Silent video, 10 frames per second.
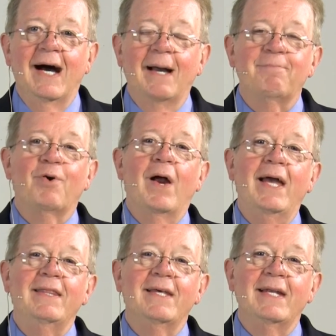I
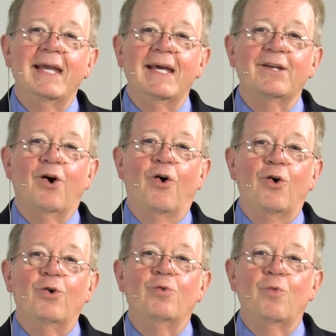pray that in
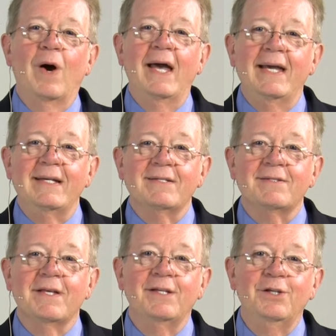all
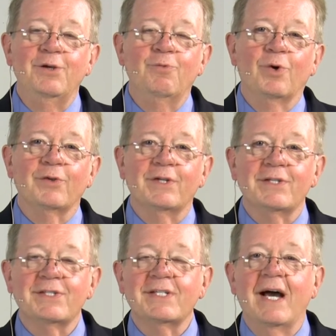ways that you will
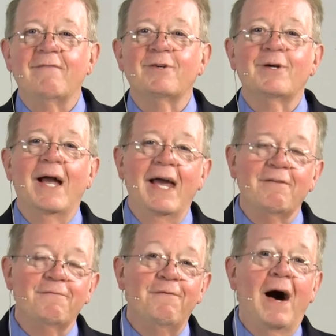discover
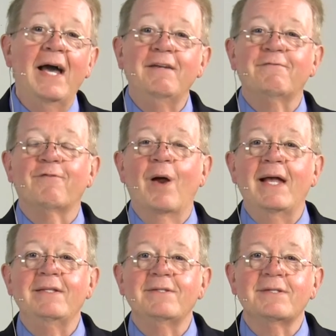and find
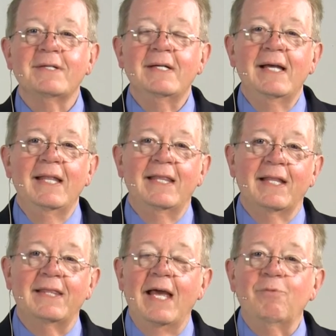friends,
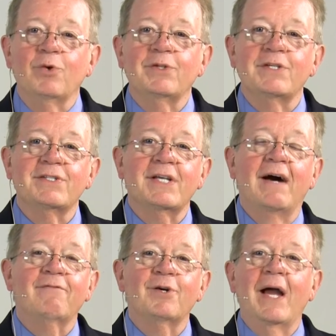that they will
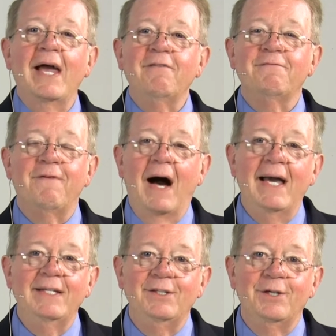discover and
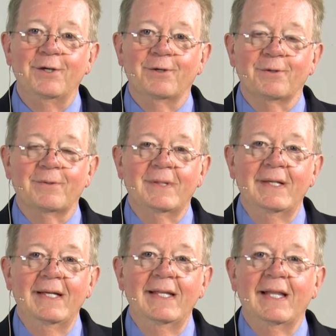find you,
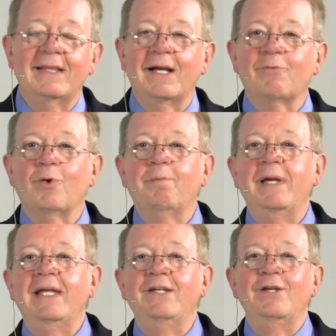that there will
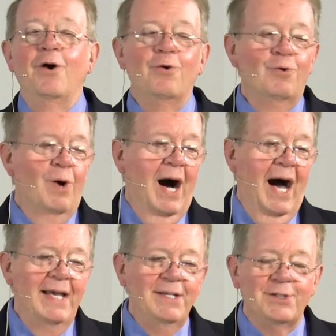be no
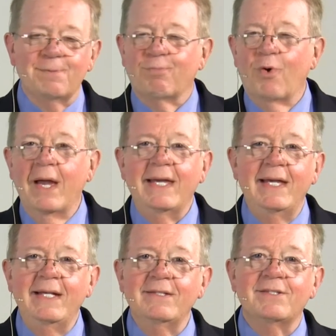
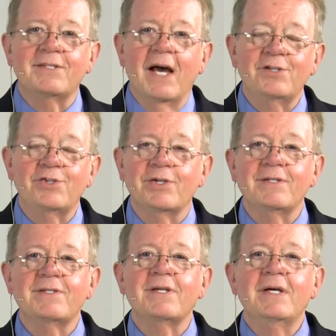ice-breaking
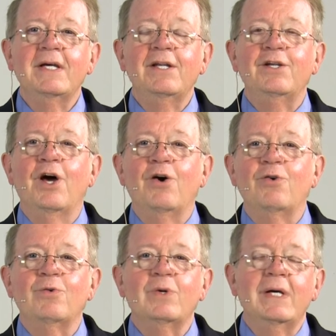sessions,
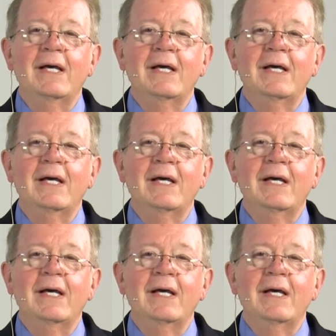no